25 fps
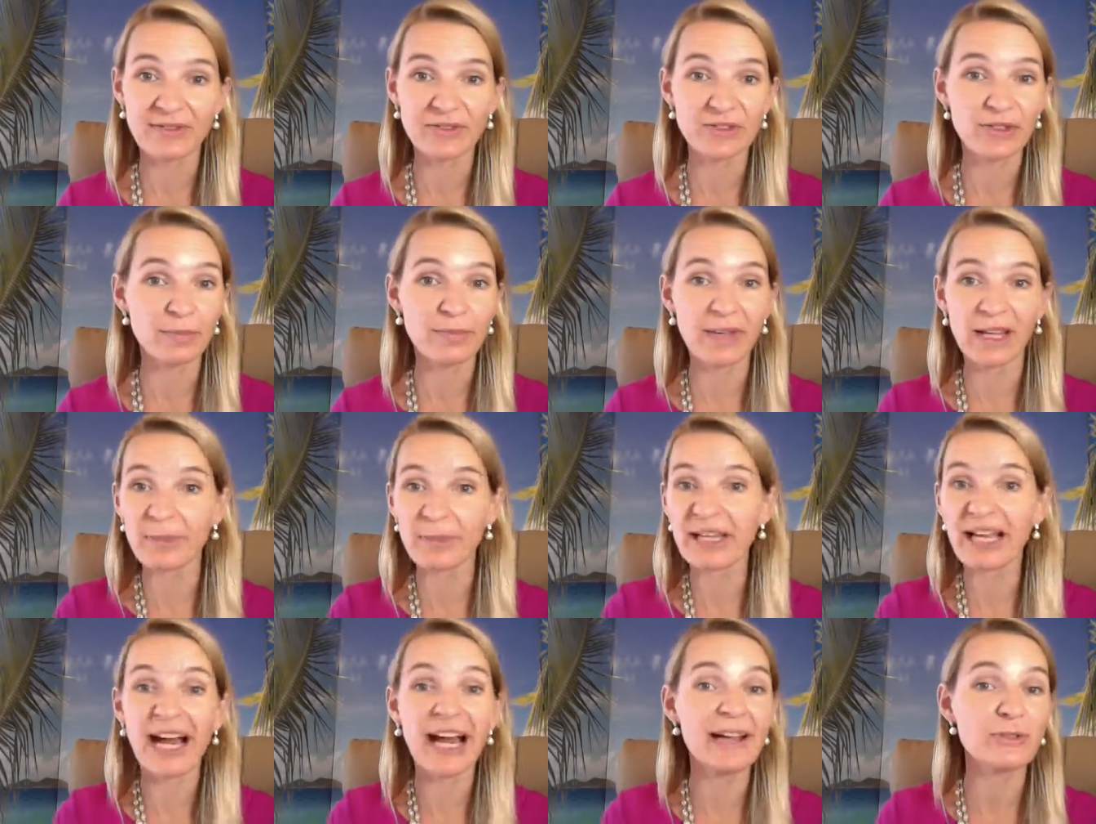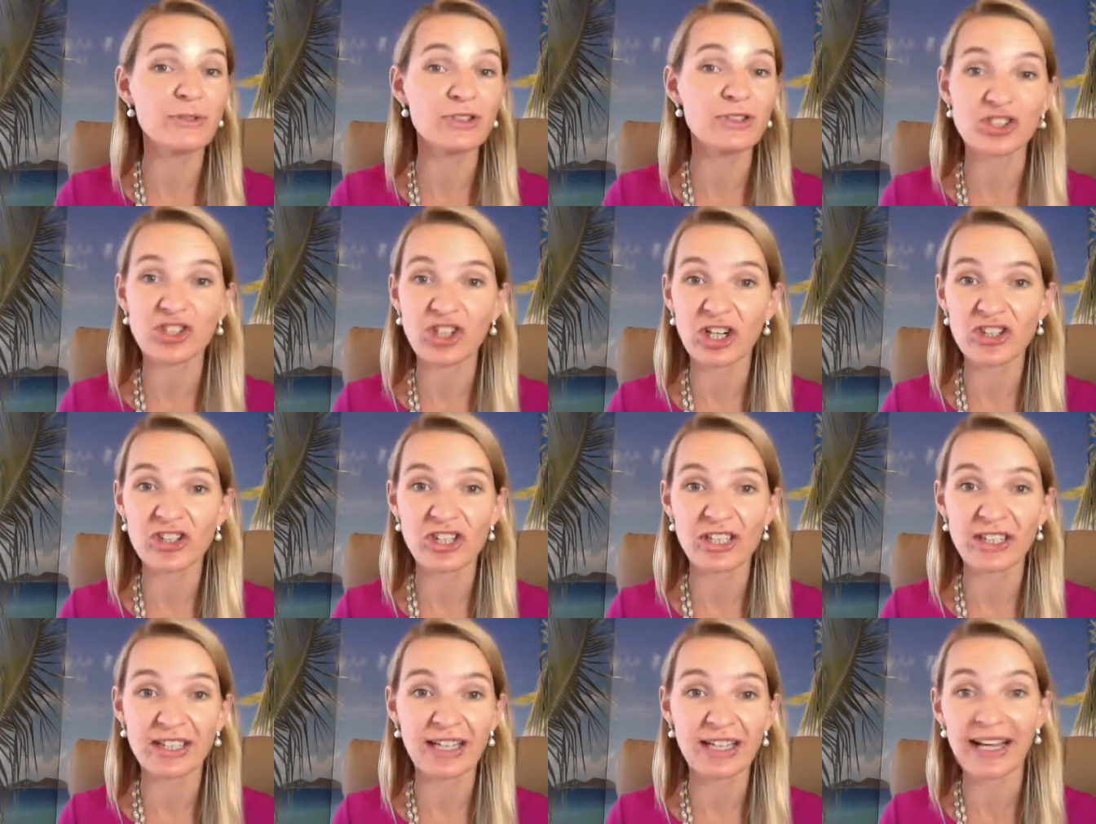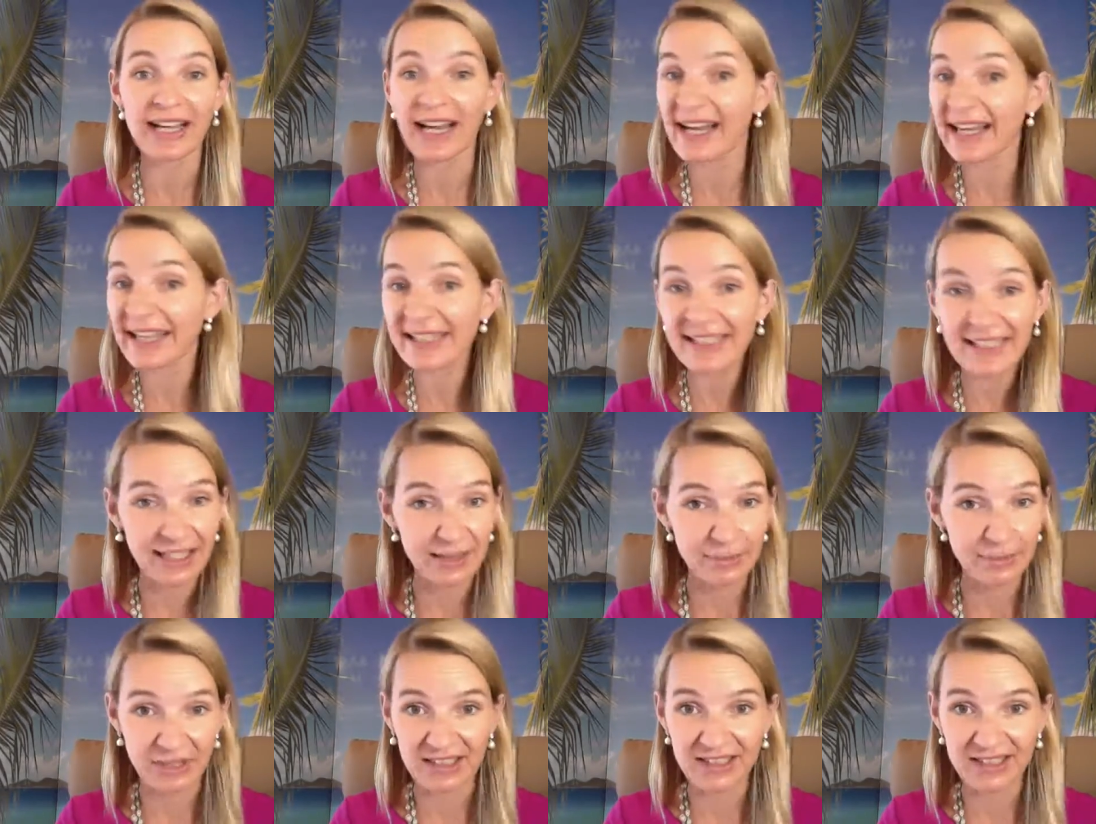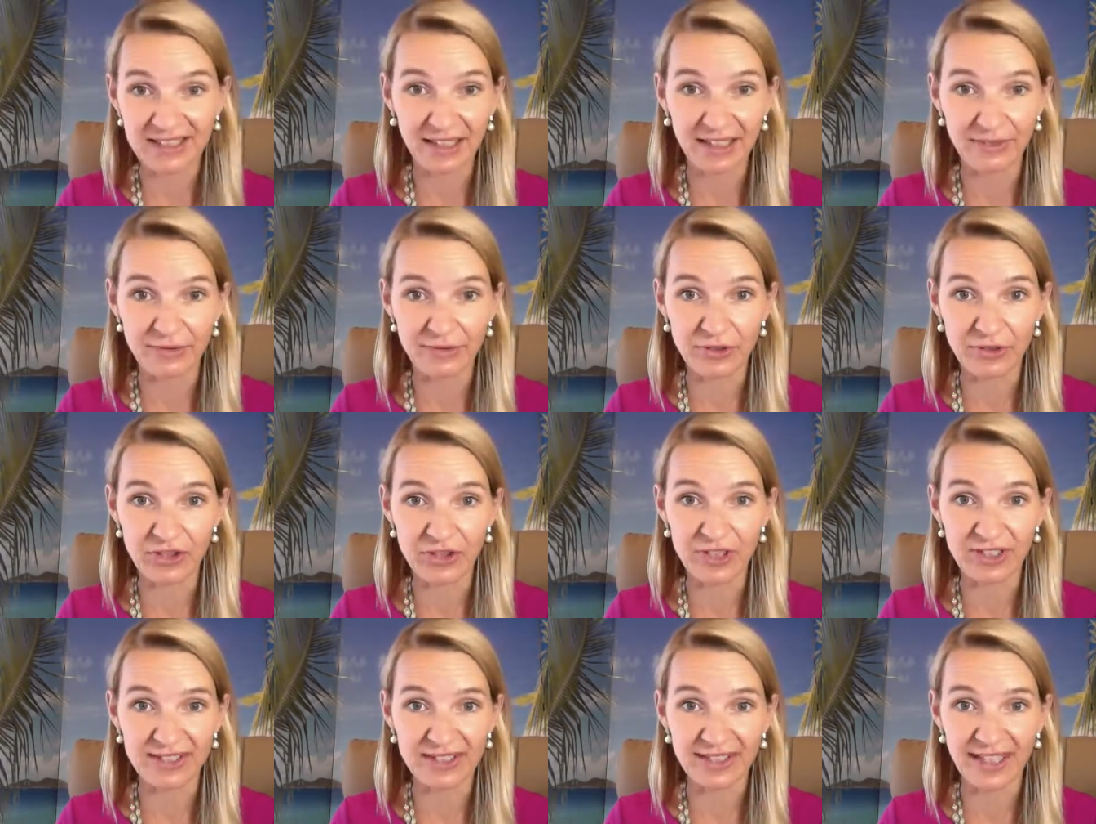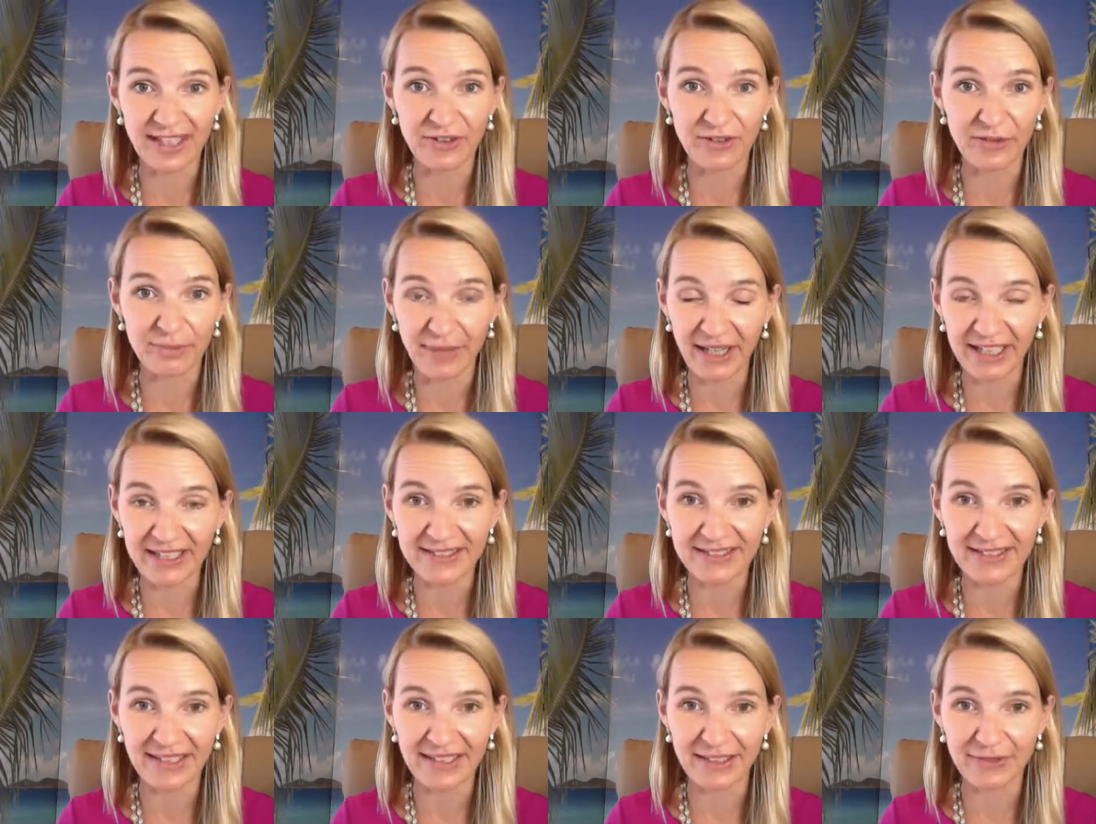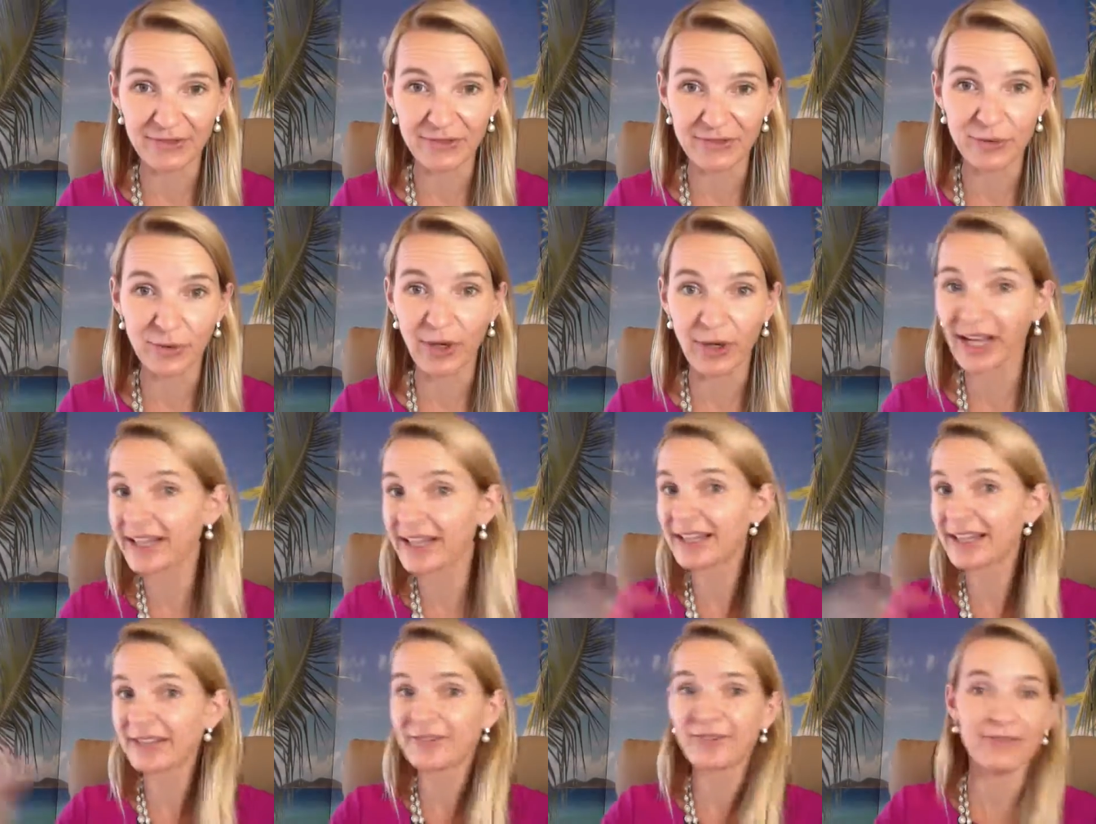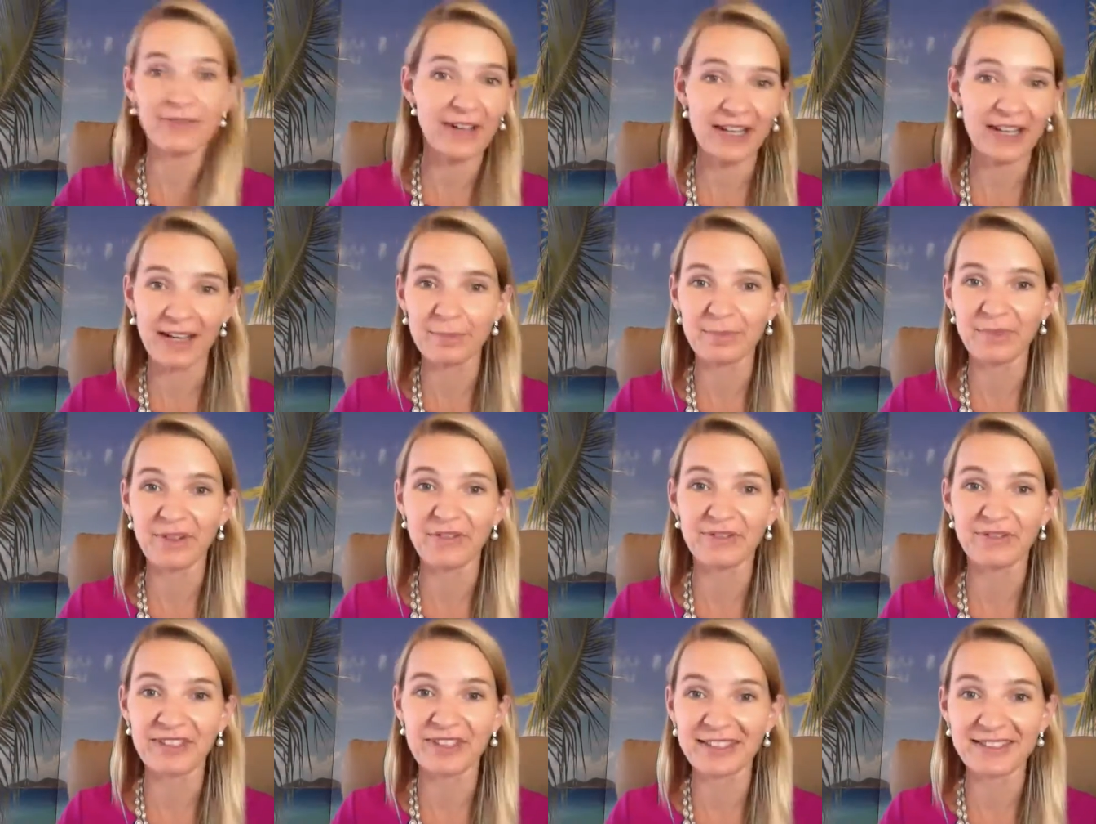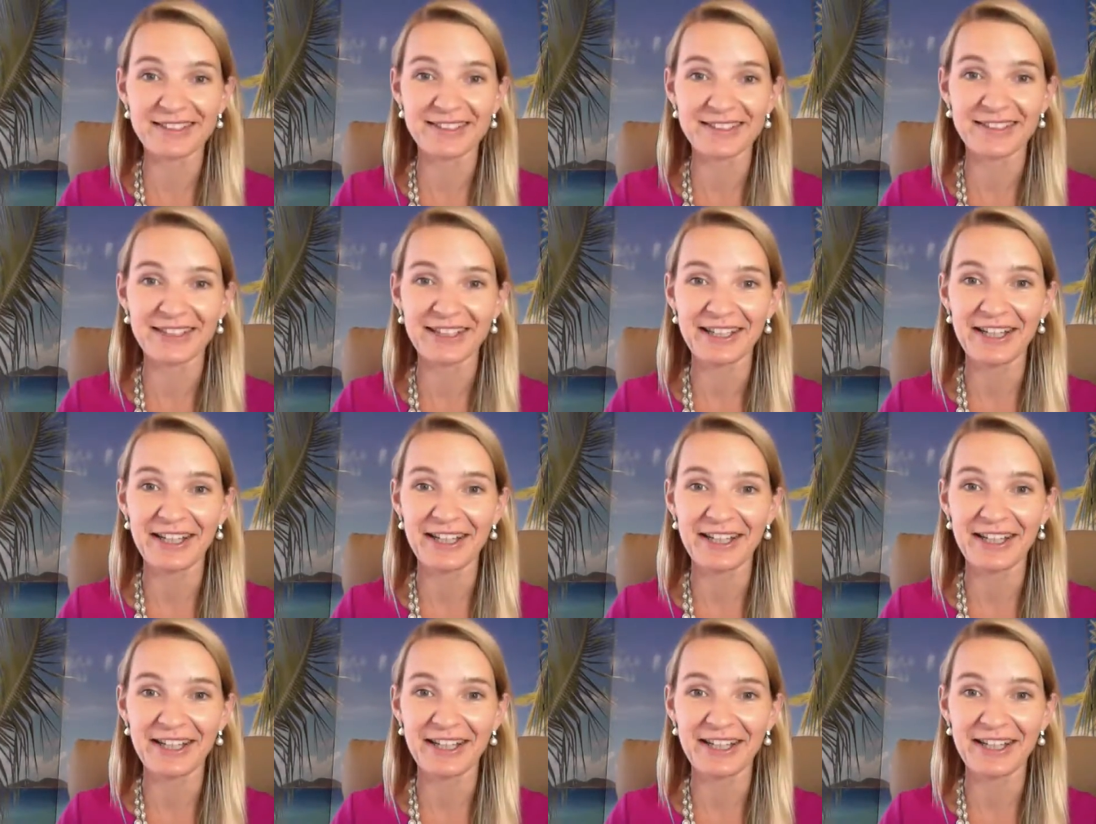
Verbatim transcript: So maybe I was judging that I can be selfish inside of myself. So I got fed up with his